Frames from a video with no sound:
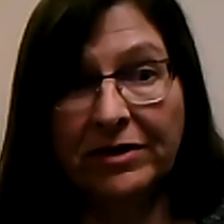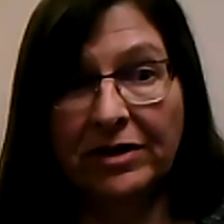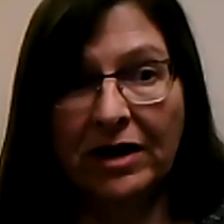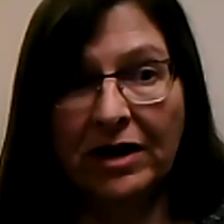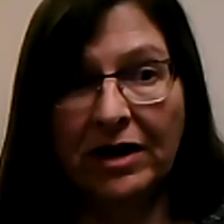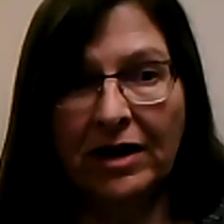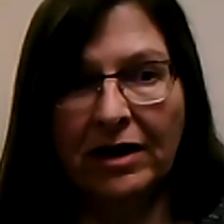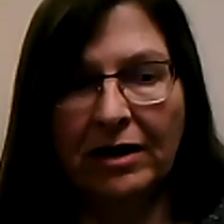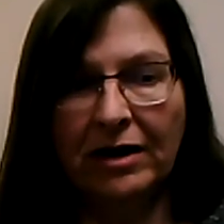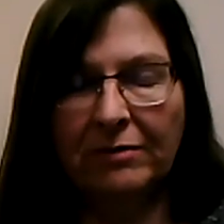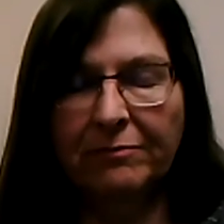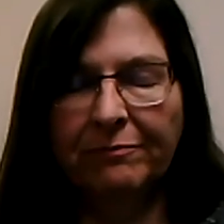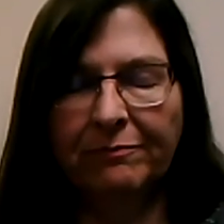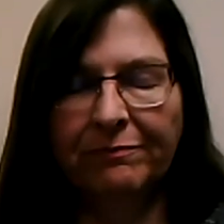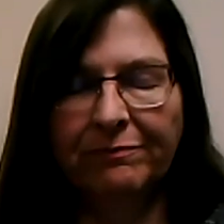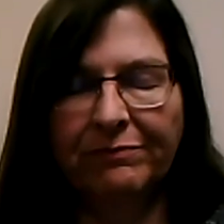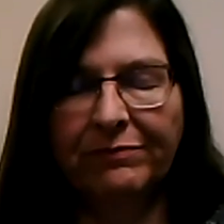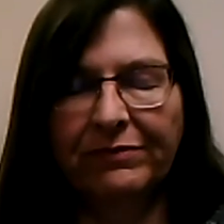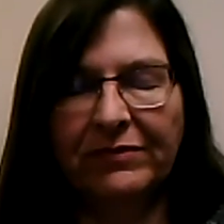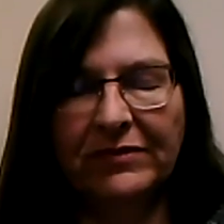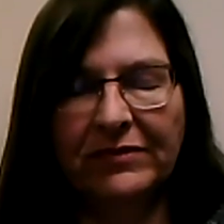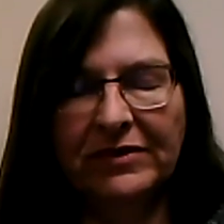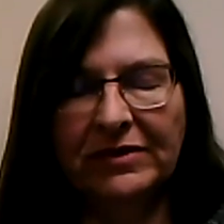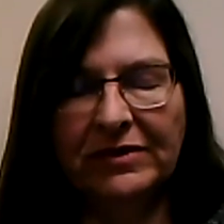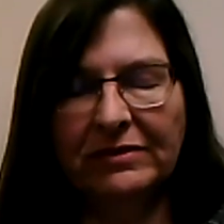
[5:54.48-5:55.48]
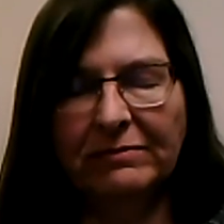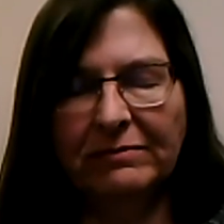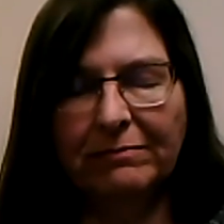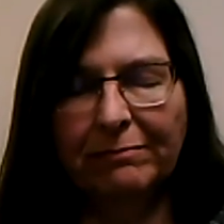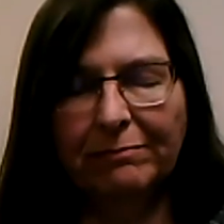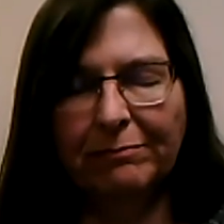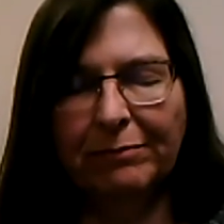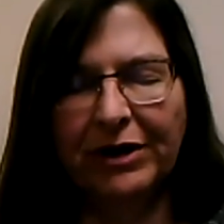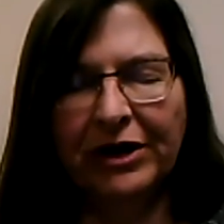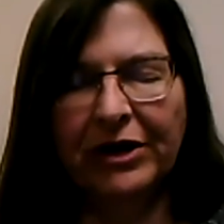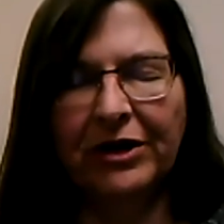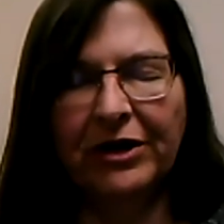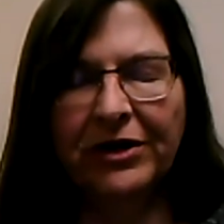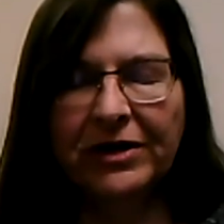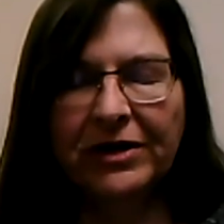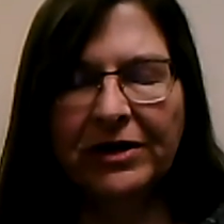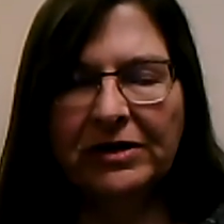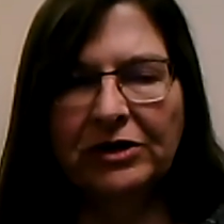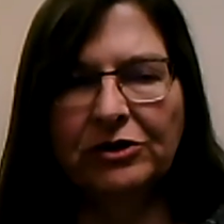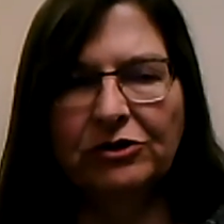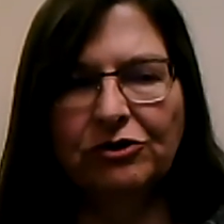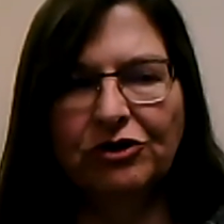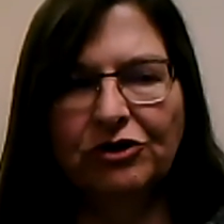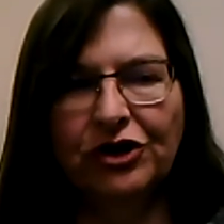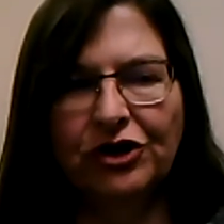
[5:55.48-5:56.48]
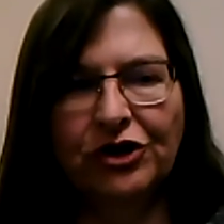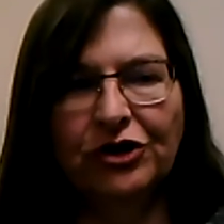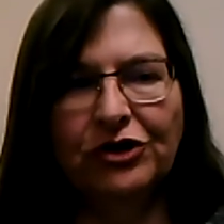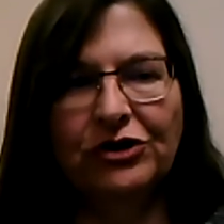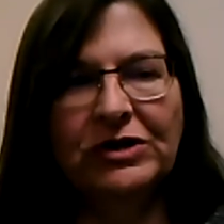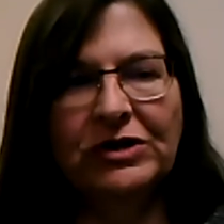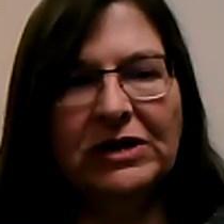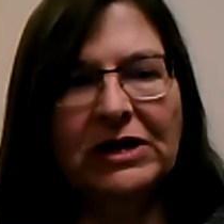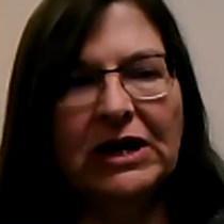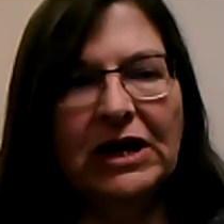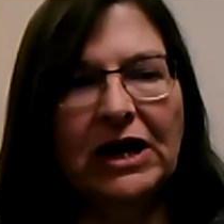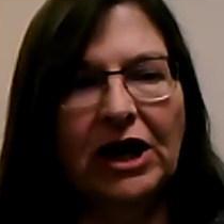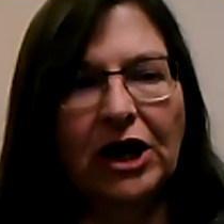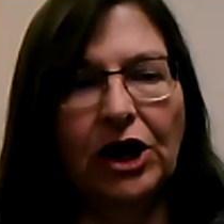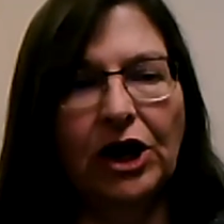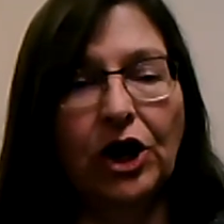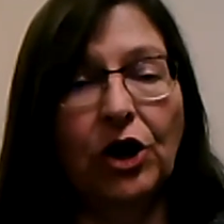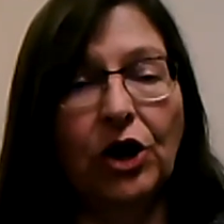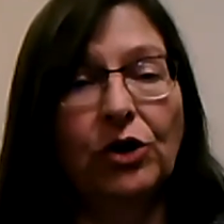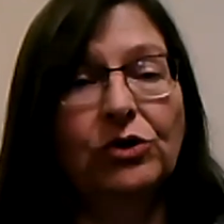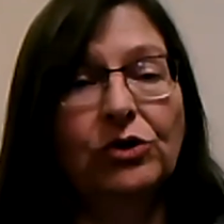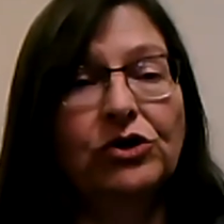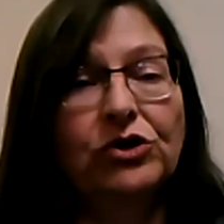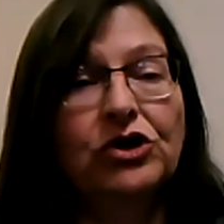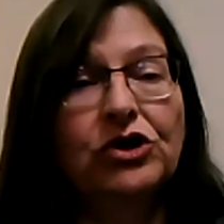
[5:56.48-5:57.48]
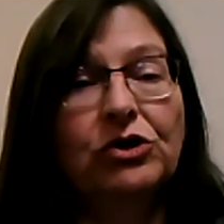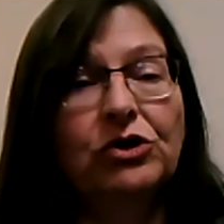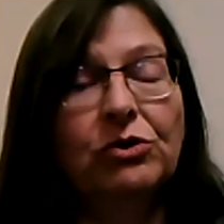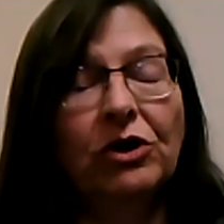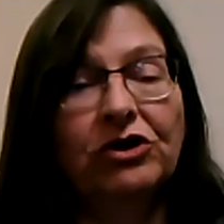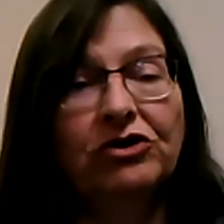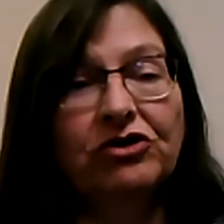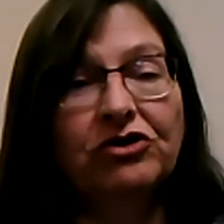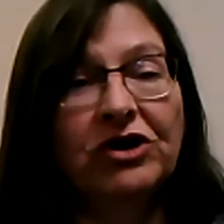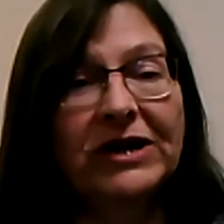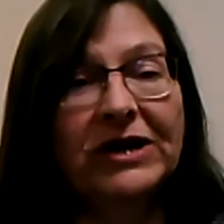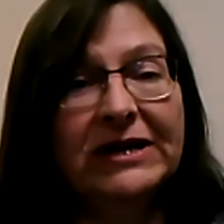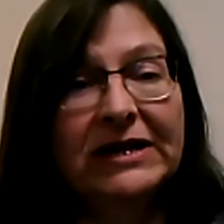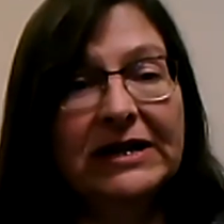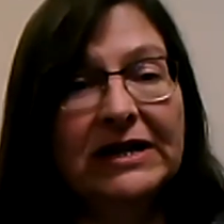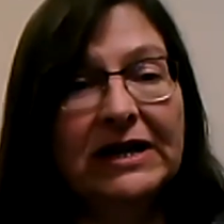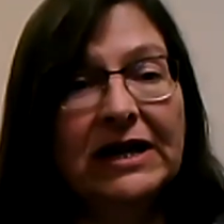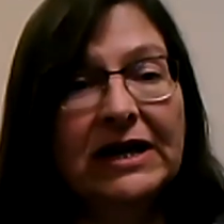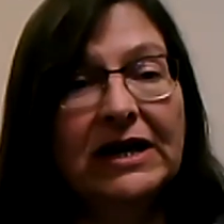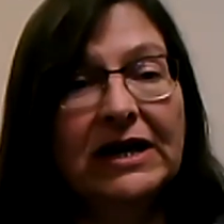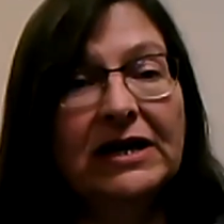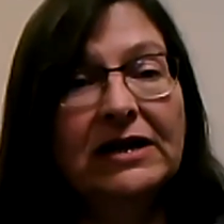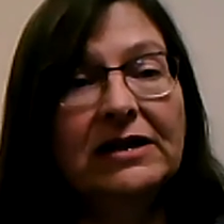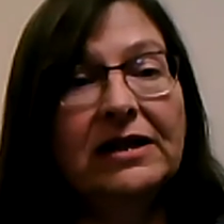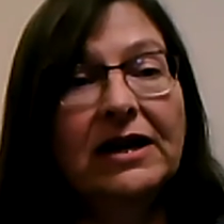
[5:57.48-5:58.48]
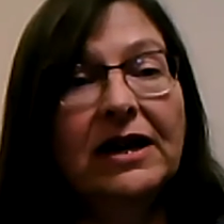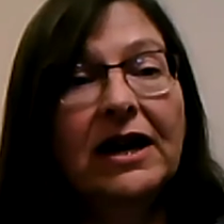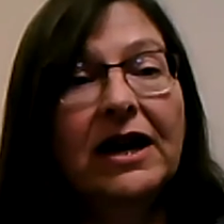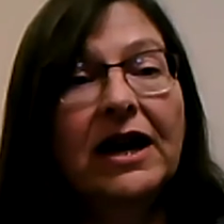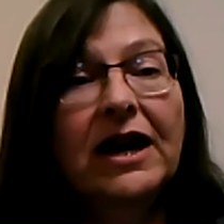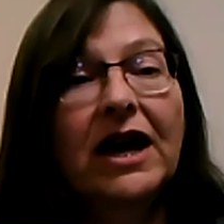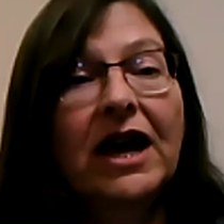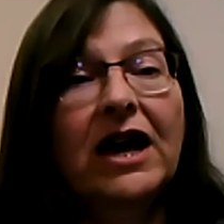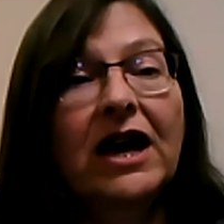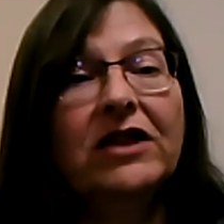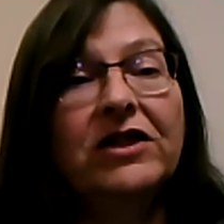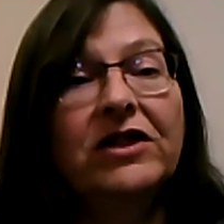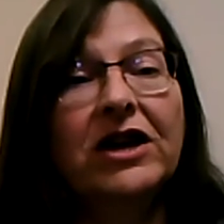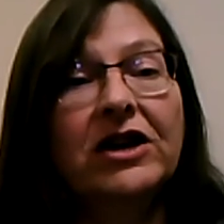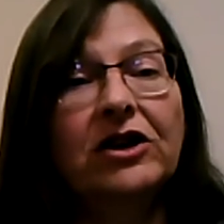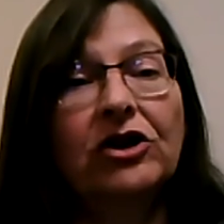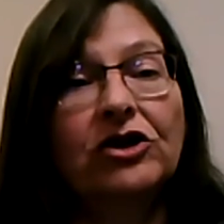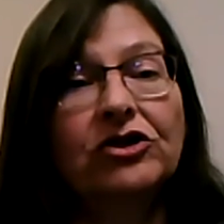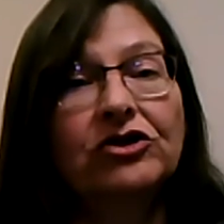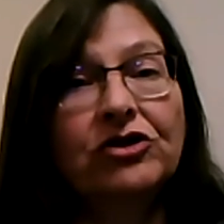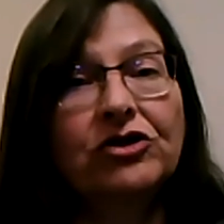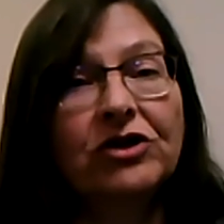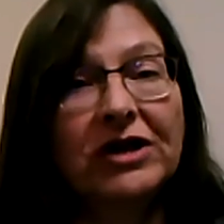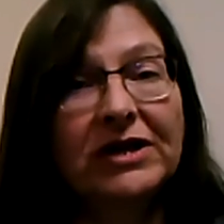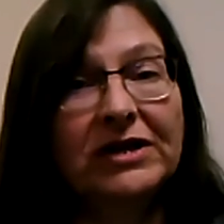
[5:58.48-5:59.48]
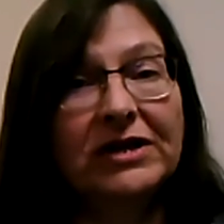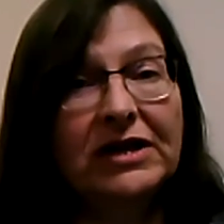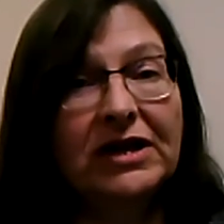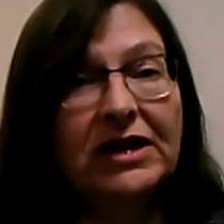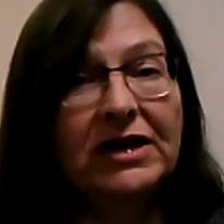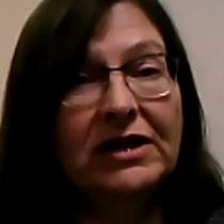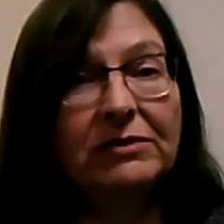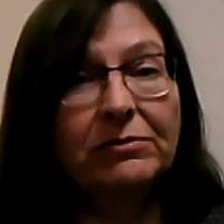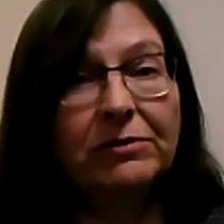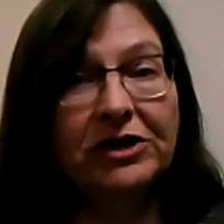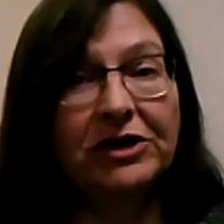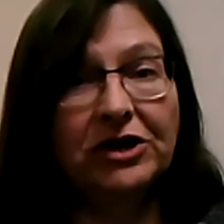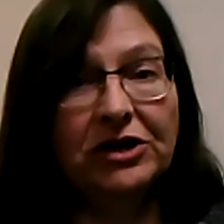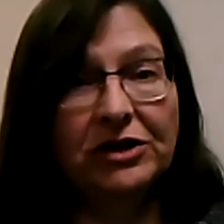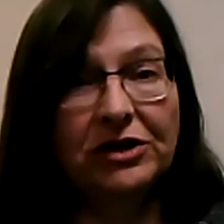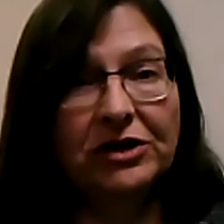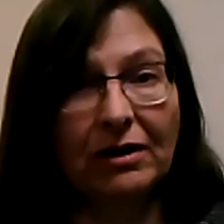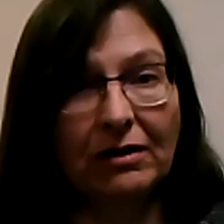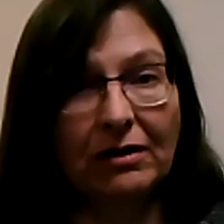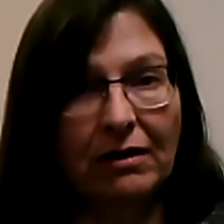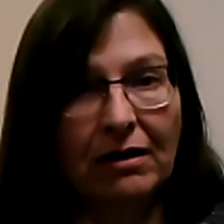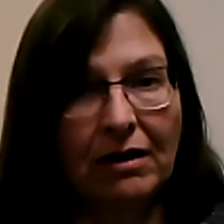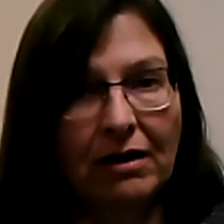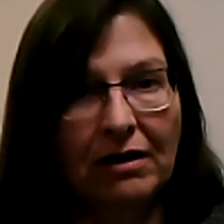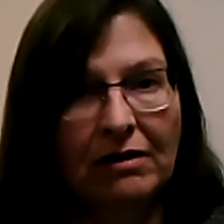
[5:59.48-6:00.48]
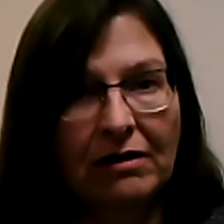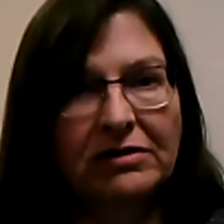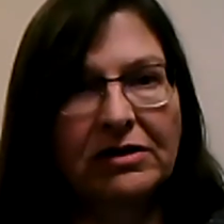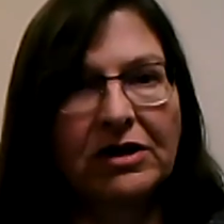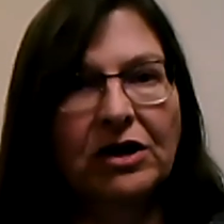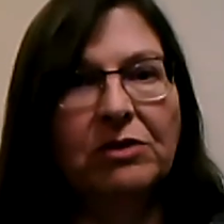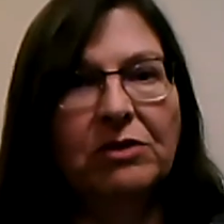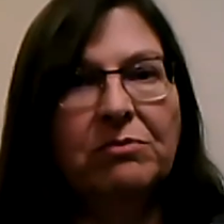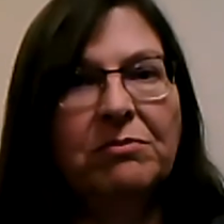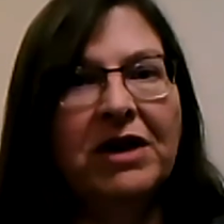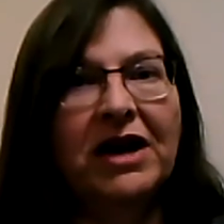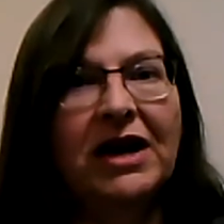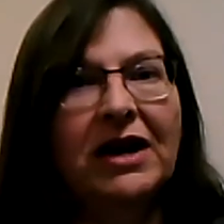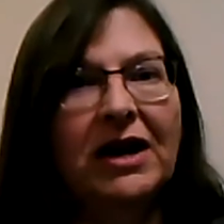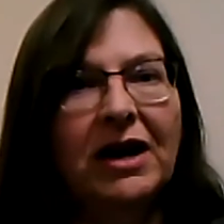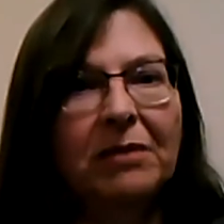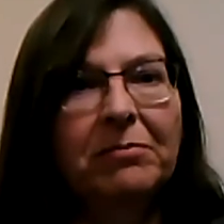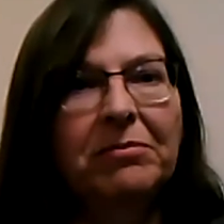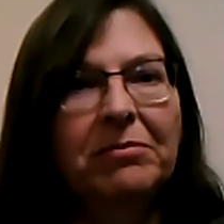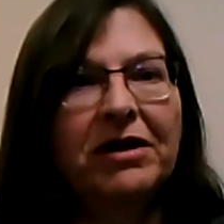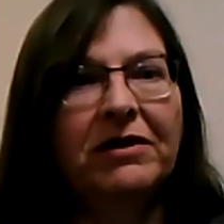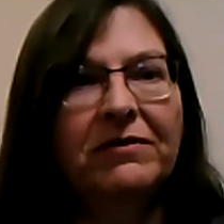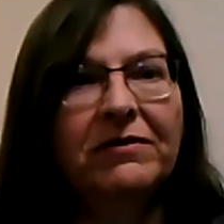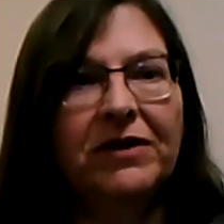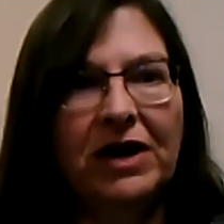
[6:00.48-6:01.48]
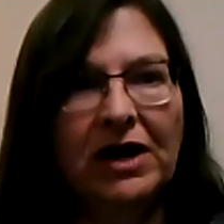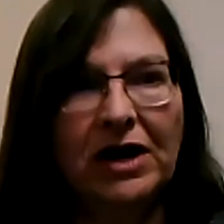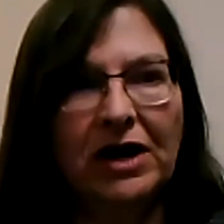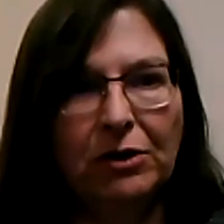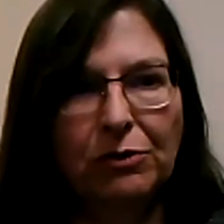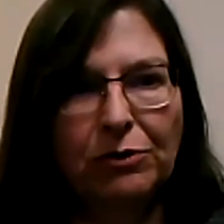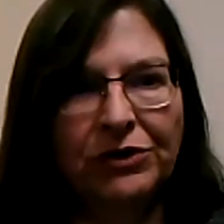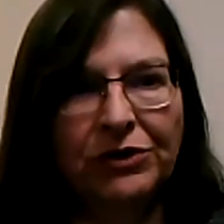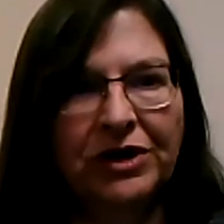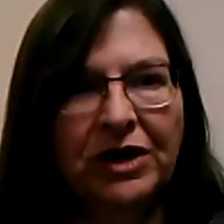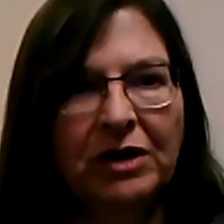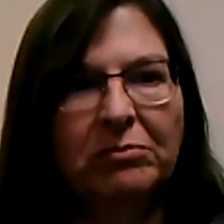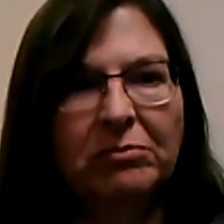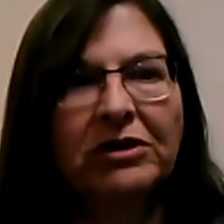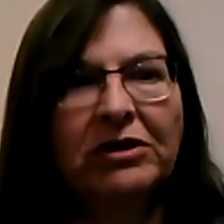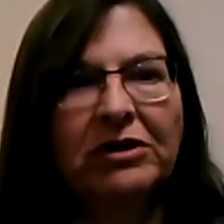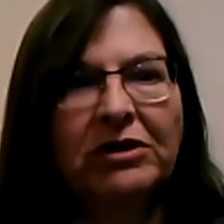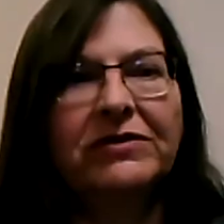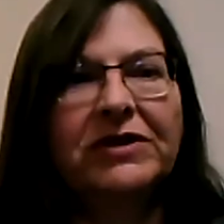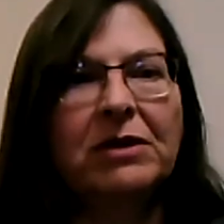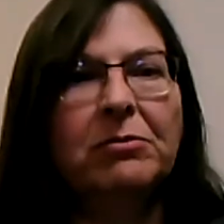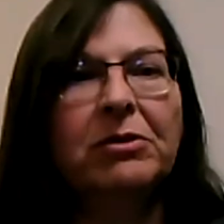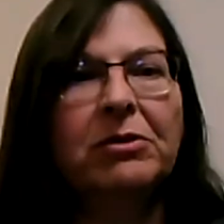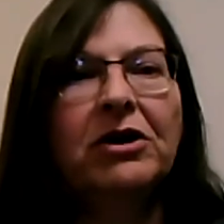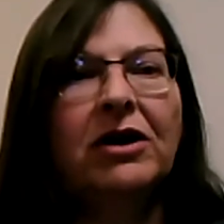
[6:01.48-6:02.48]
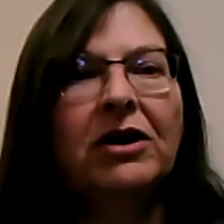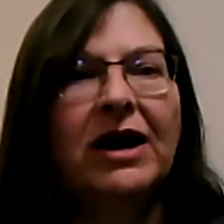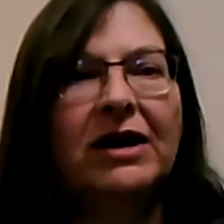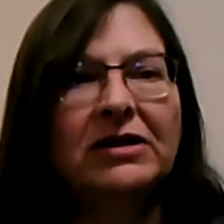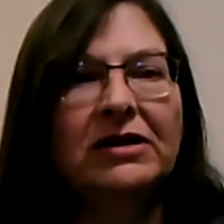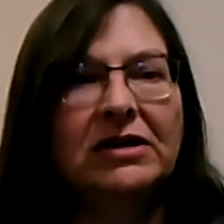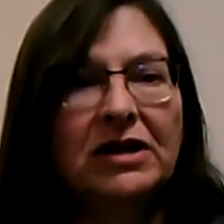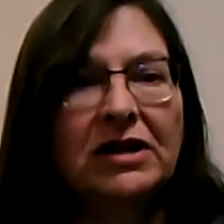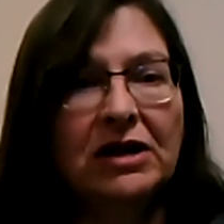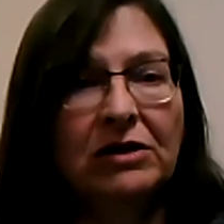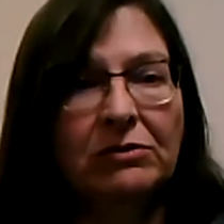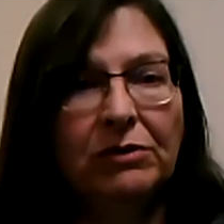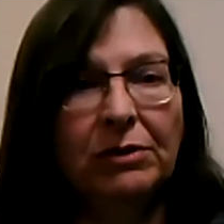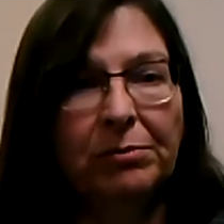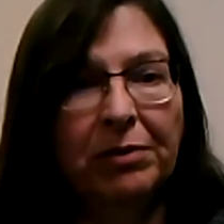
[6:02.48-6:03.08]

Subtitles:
the bill that's introduced, it goes to our trustees, and then our trustees, which is also made up of an equal number of Democrats and